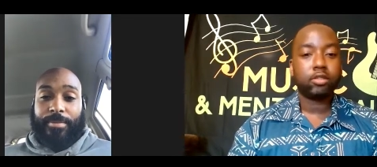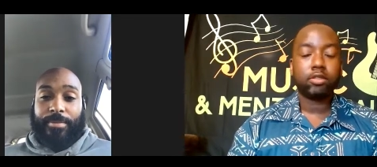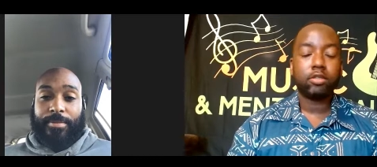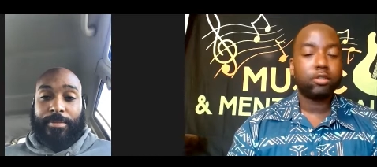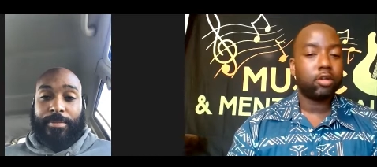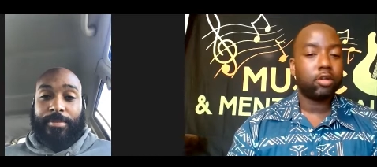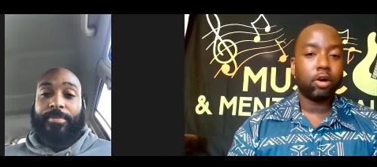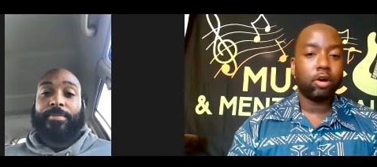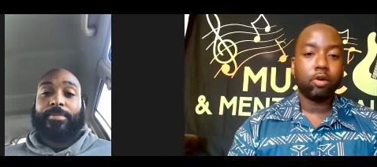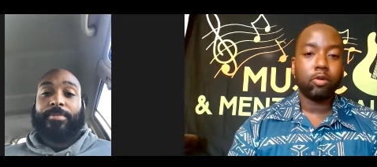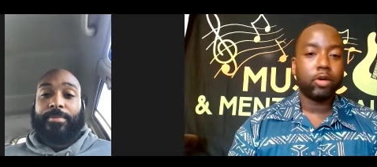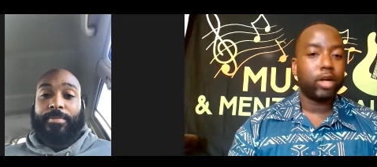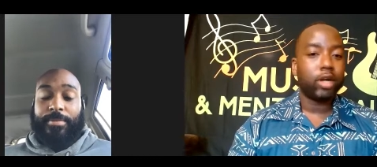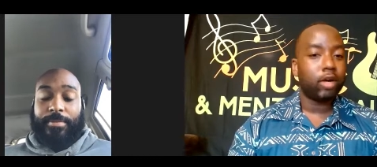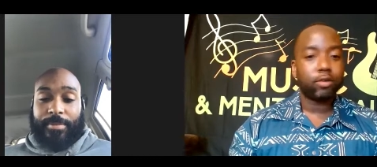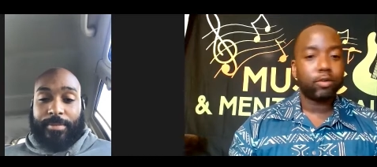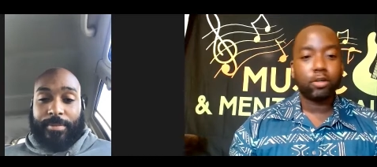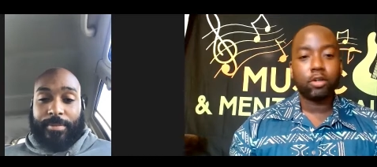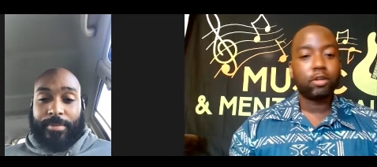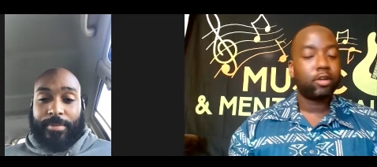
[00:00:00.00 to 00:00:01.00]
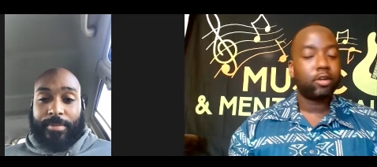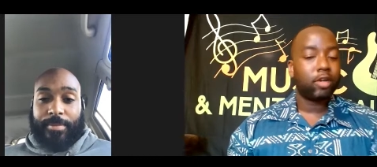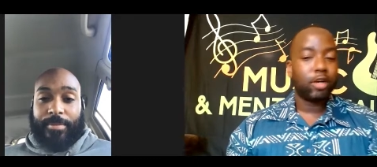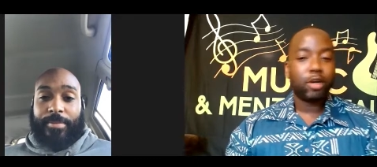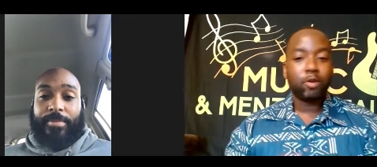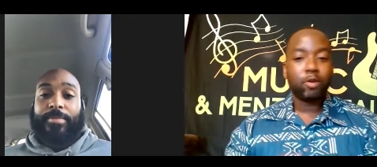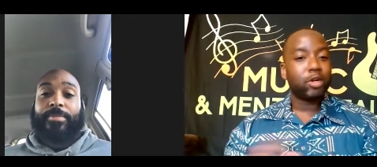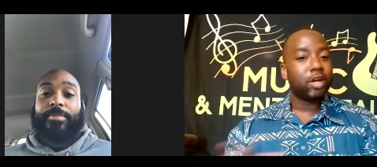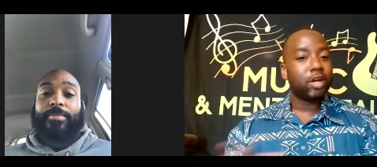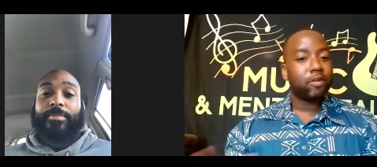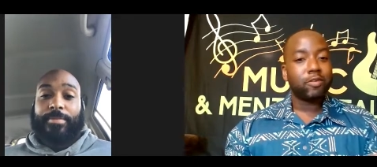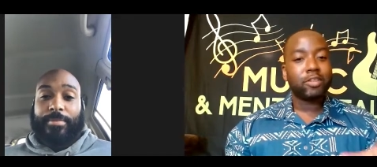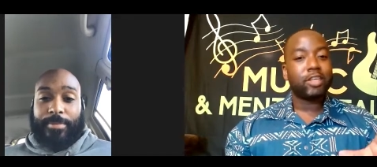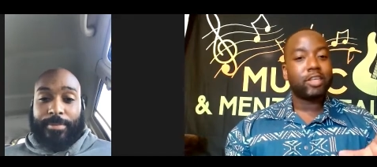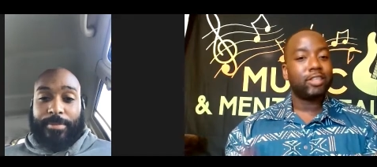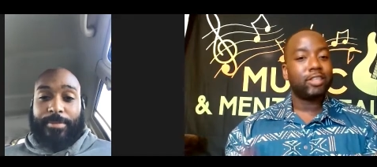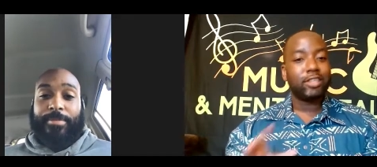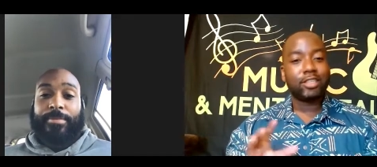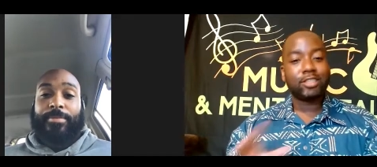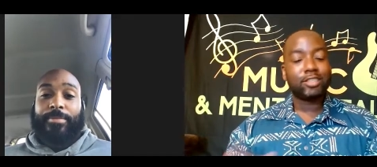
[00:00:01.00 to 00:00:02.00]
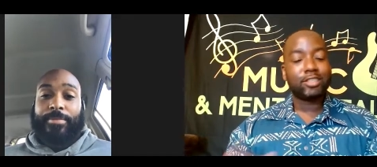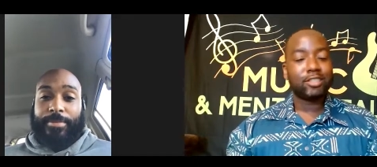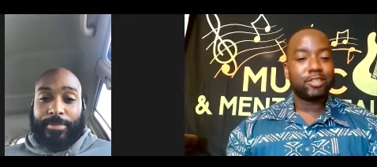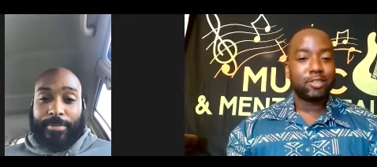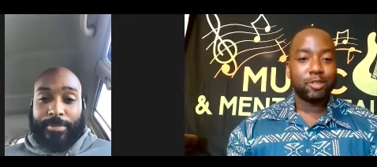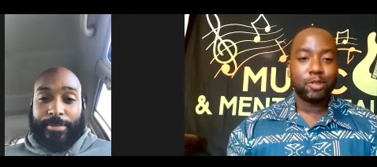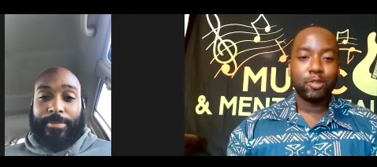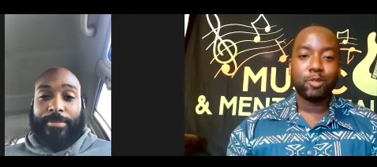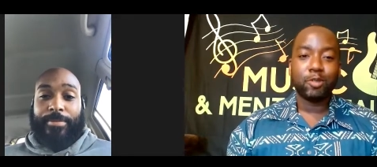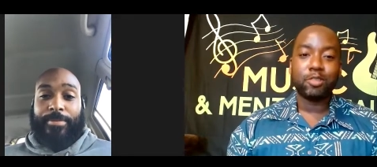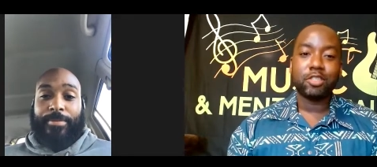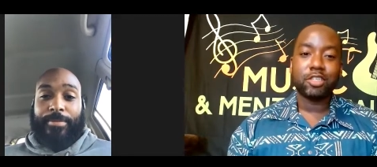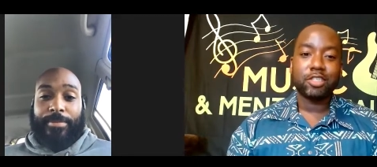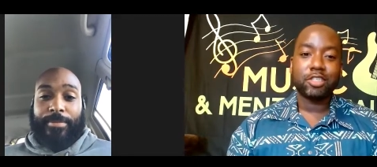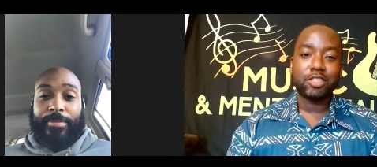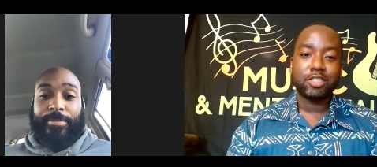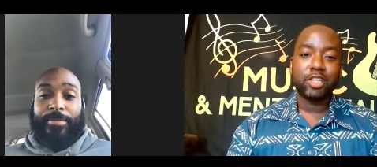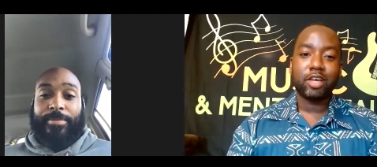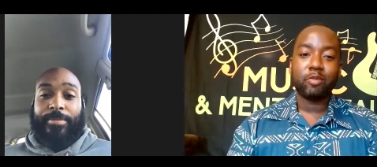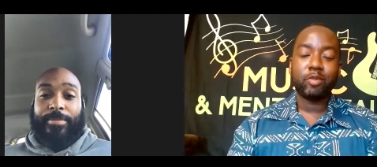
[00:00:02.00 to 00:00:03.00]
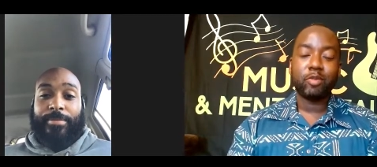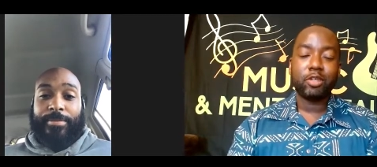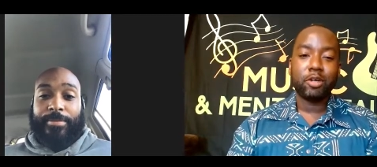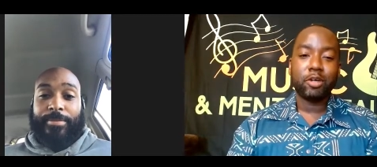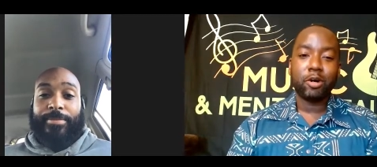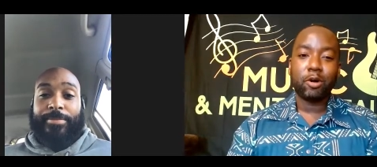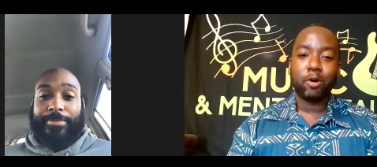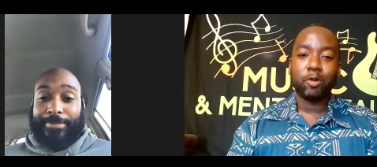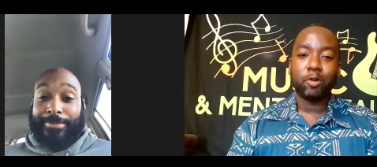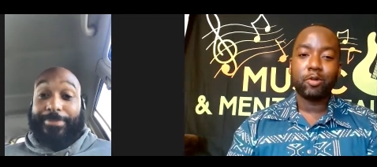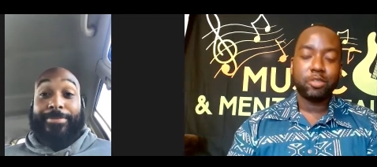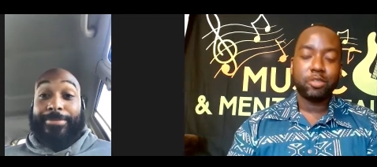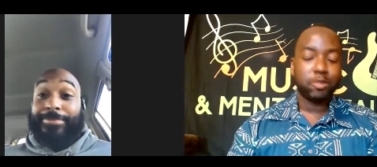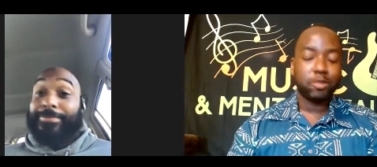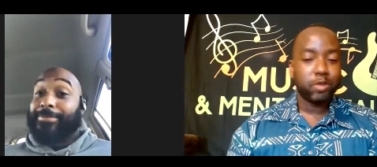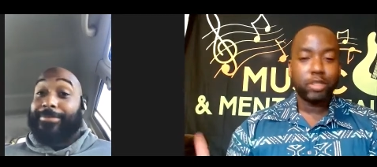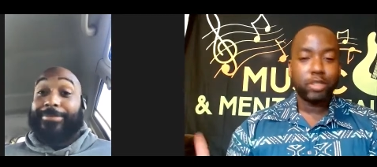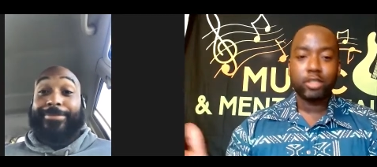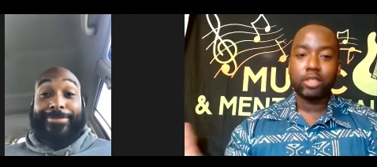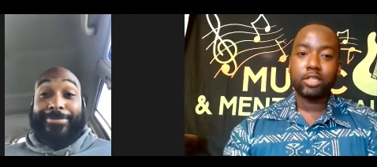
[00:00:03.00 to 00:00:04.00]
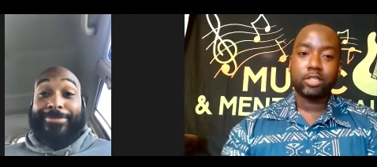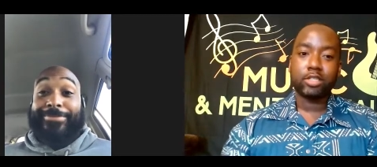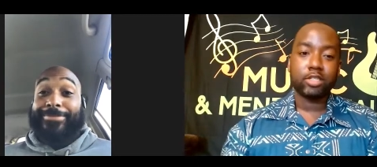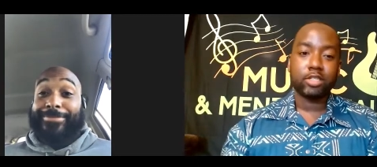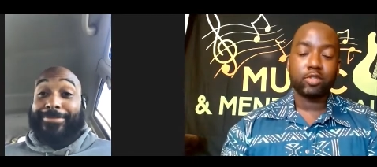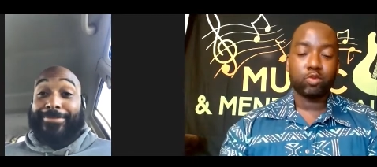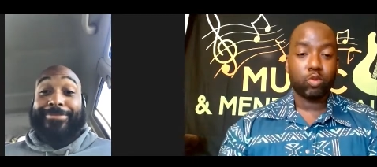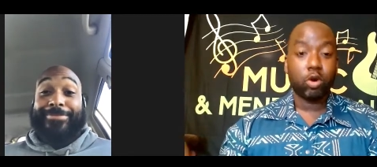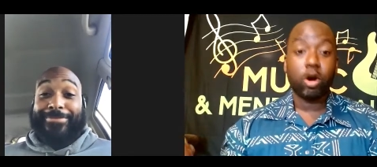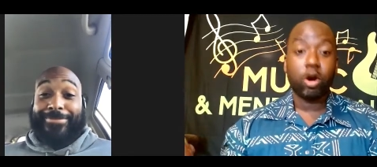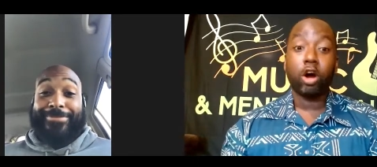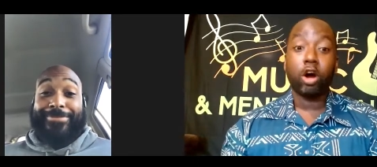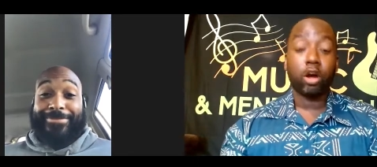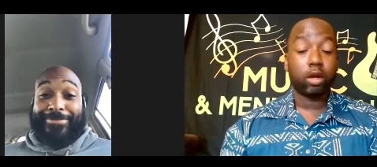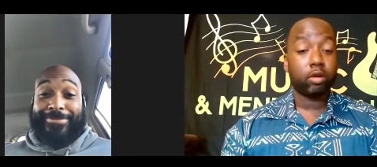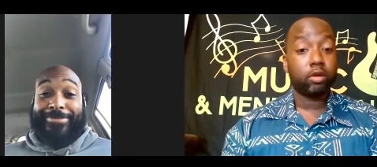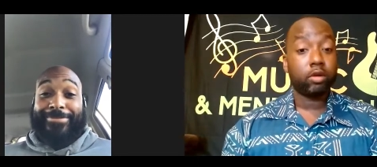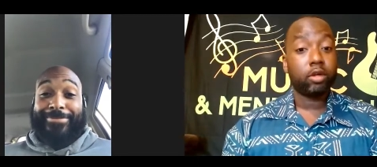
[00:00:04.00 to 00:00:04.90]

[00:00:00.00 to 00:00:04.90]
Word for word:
Speaker 1: you know, whatever, whatever they needed to do just to let me know doing this is wrong.